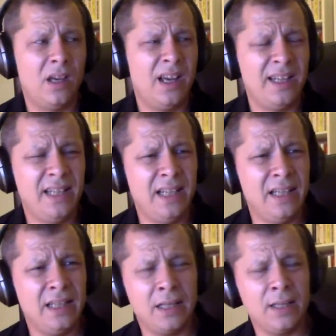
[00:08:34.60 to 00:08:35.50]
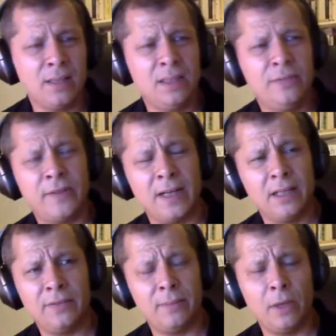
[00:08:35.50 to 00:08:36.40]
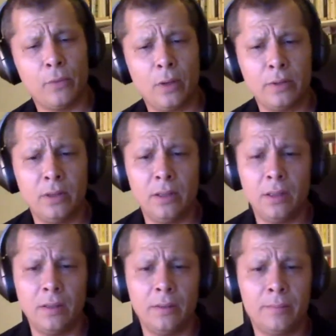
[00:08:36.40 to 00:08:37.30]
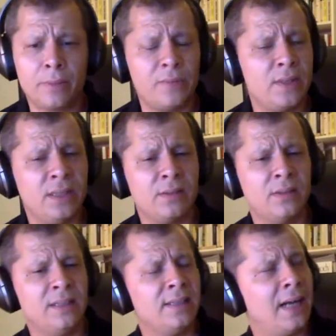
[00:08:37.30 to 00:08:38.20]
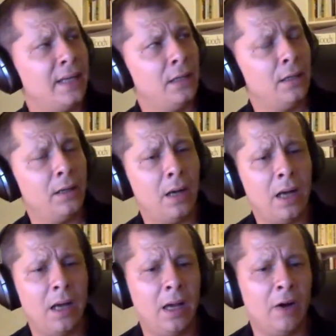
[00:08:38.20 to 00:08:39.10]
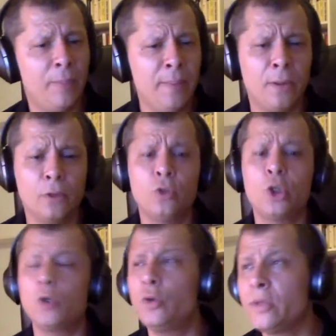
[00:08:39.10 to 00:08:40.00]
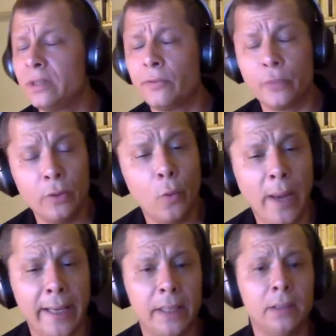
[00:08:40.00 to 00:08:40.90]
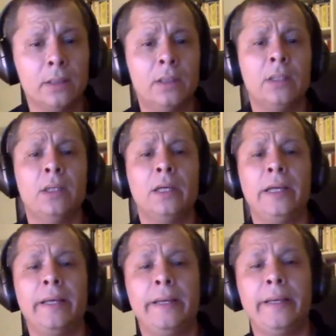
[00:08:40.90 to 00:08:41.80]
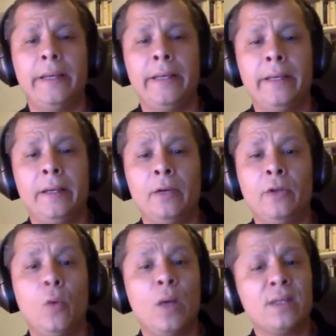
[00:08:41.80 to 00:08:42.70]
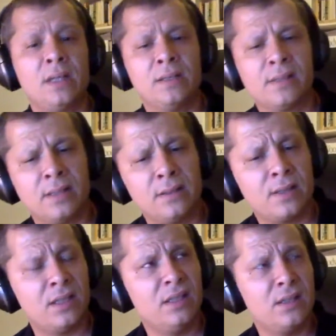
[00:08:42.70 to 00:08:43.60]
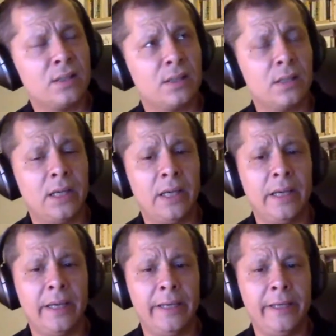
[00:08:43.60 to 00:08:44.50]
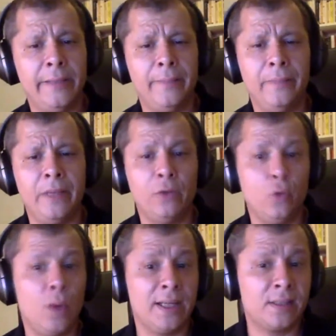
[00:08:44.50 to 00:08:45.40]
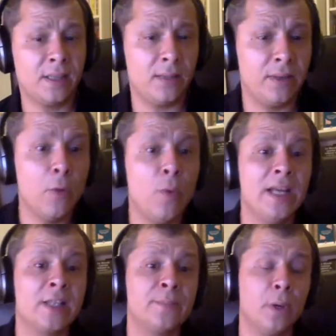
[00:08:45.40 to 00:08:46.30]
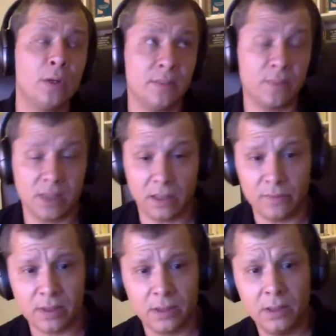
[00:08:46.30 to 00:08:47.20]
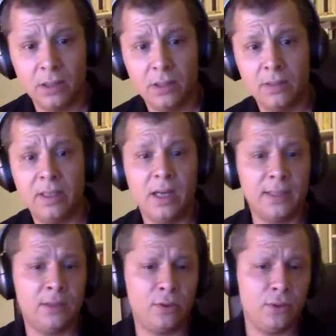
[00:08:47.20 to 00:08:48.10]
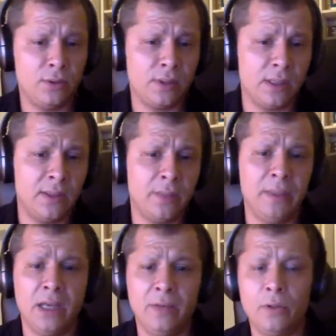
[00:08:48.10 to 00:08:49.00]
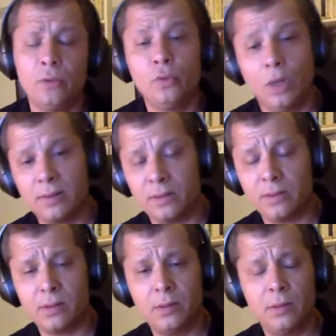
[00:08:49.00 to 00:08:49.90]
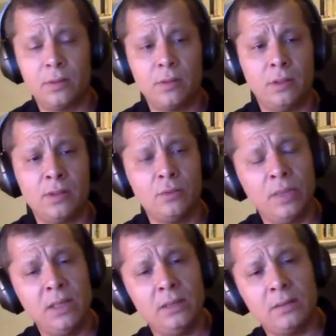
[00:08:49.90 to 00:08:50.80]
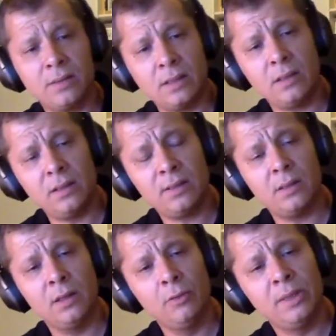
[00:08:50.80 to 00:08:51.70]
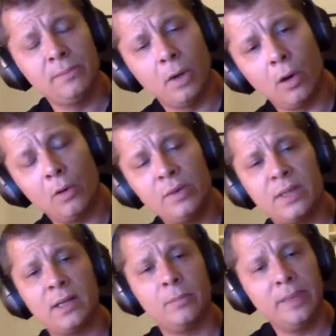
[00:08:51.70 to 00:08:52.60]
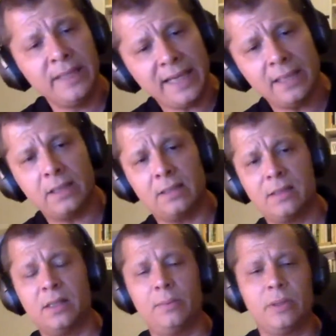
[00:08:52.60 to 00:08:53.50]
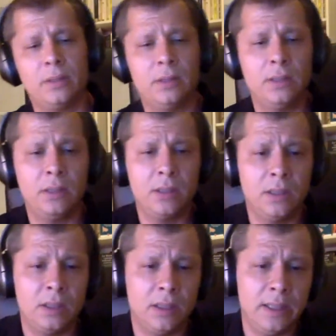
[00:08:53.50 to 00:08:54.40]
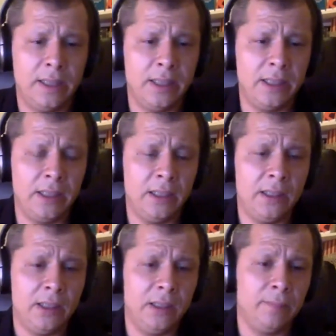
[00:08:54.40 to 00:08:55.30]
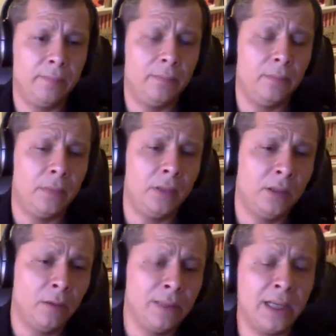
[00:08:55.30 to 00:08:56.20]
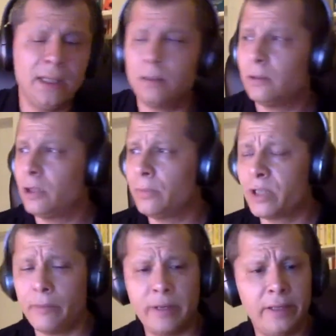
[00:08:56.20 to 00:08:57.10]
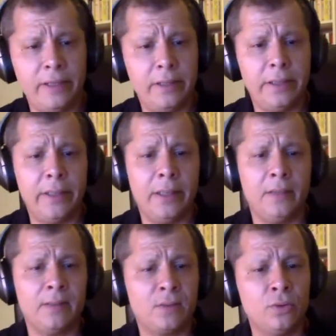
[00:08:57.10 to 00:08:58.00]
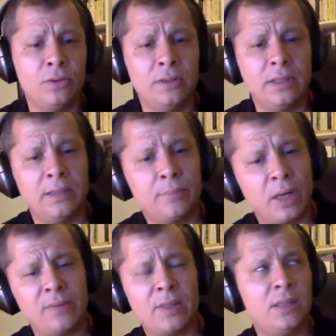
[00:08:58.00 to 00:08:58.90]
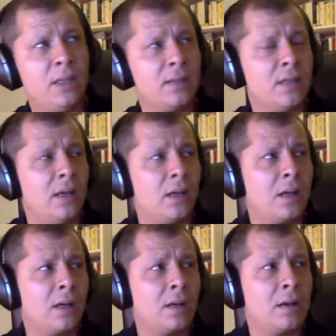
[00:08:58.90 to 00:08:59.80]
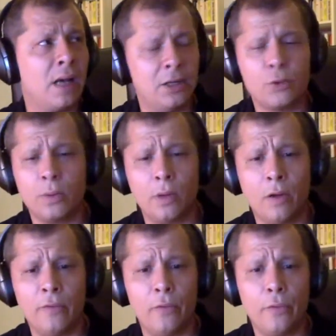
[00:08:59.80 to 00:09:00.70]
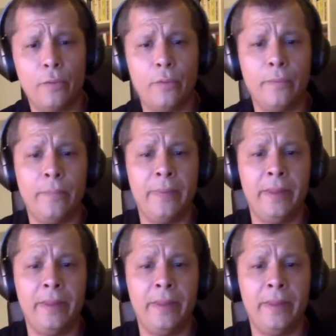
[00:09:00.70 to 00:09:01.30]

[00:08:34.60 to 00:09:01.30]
And I guess he defined, if I'm not wrong, the privacy as the desire of people to choose in a free way under what circumstances and to what extent they will expose themselves, their attitudes and their behavior to others. So as you may understand, it's a little bit more, I would say, complicated concept. A little bit later, Tom Jerry understood privacy as the control over